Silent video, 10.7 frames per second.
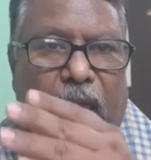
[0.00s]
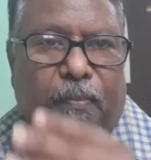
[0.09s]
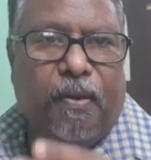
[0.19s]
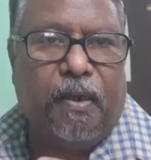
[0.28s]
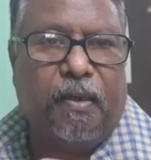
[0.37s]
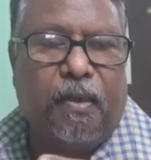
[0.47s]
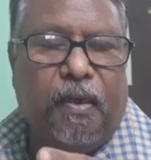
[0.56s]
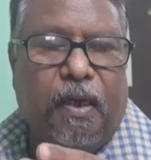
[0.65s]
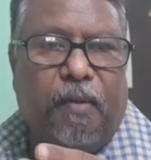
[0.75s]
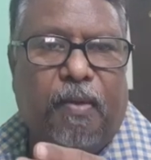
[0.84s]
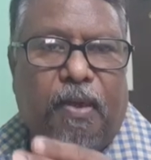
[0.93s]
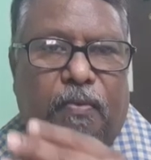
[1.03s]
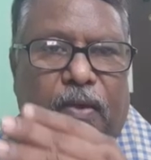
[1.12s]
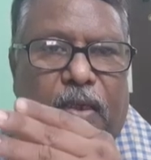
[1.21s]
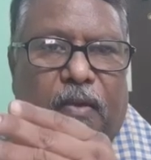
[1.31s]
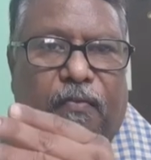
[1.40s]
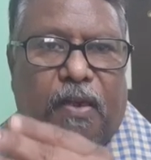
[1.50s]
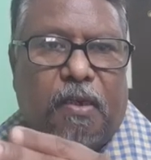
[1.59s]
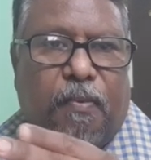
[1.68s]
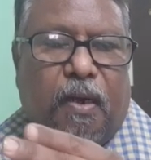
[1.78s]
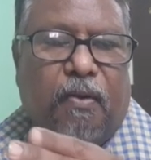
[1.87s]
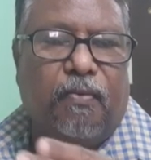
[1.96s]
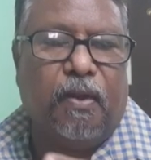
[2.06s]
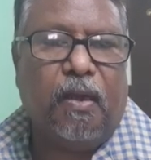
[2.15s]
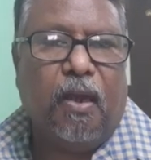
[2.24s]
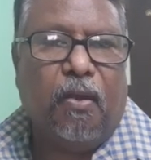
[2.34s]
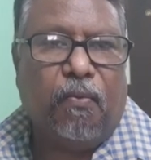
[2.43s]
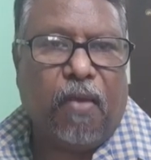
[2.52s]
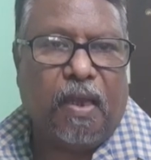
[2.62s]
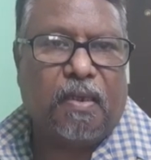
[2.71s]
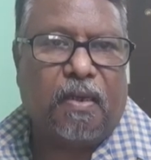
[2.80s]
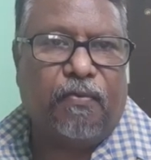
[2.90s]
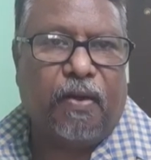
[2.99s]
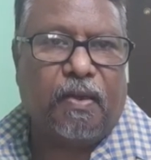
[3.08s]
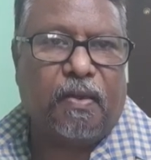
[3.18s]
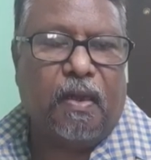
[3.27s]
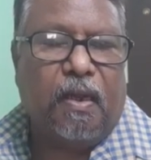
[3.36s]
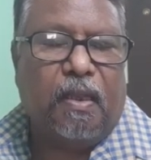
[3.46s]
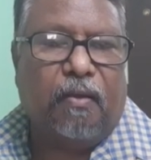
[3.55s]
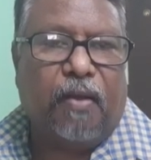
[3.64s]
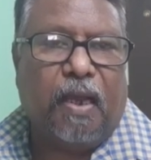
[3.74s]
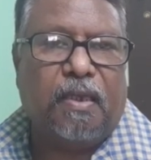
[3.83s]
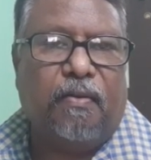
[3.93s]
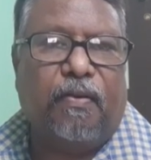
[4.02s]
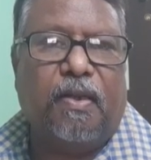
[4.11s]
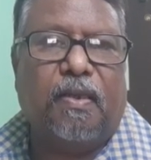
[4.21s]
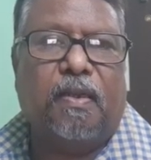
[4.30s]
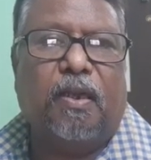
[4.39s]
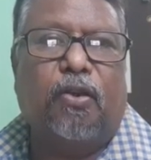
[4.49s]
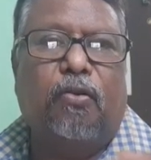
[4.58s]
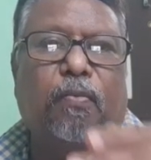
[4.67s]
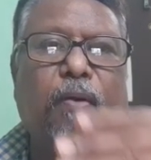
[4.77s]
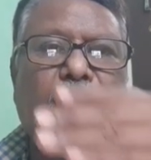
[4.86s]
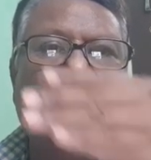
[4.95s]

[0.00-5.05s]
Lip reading: epididymis, which is the first part of the vas deferens. The vas deferens is the tube,